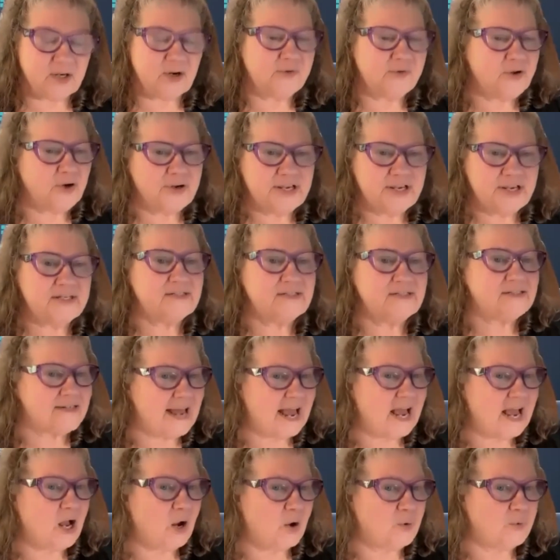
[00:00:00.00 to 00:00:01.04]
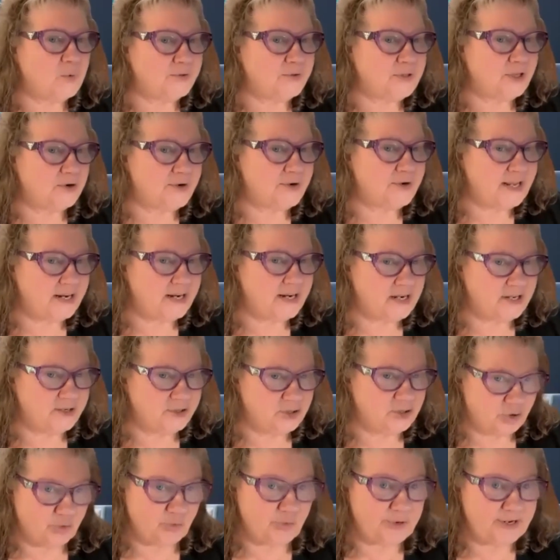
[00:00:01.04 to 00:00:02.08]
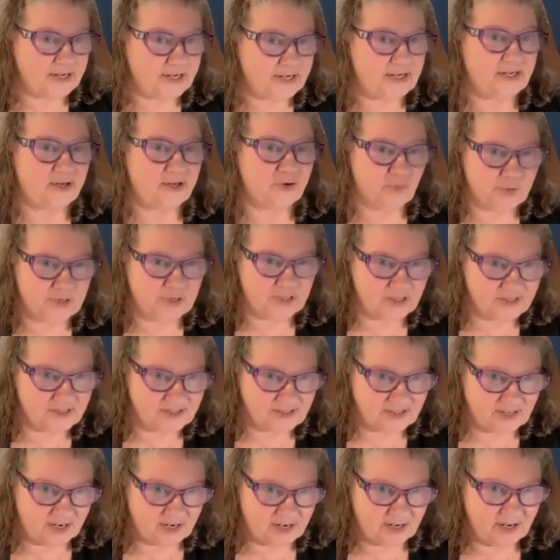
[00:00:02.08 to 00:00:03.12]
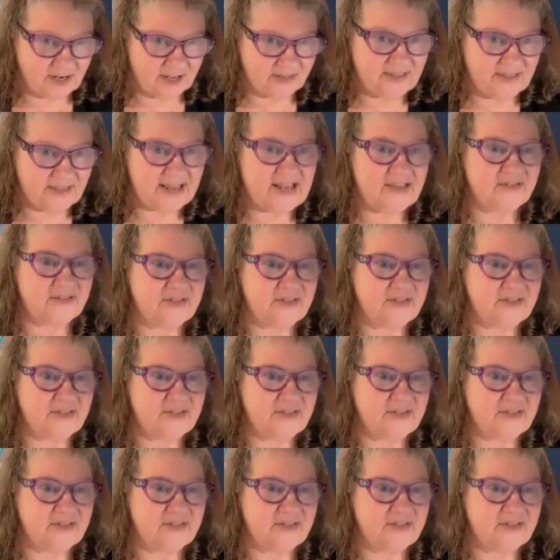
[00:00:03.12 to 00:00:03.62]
you know, there are kids now that are getting a degree in real estate, and